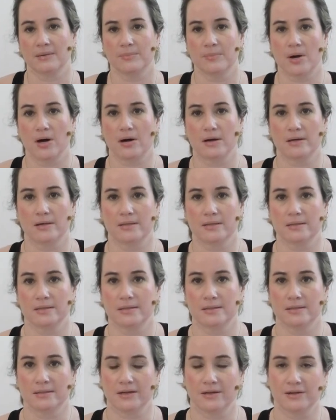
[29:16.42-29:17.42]
And
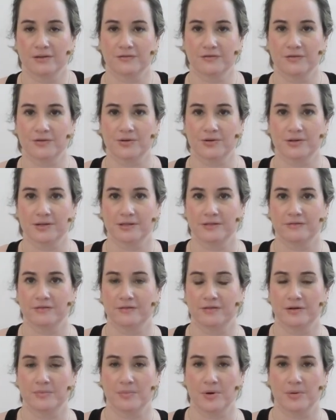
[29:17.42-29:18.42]
pause on the floor
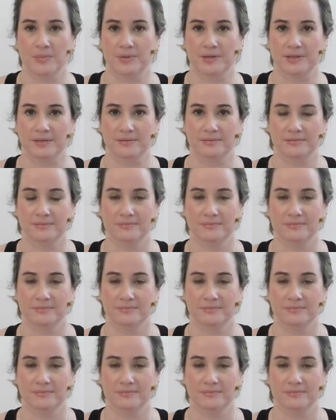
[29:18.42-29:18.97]
for a moment.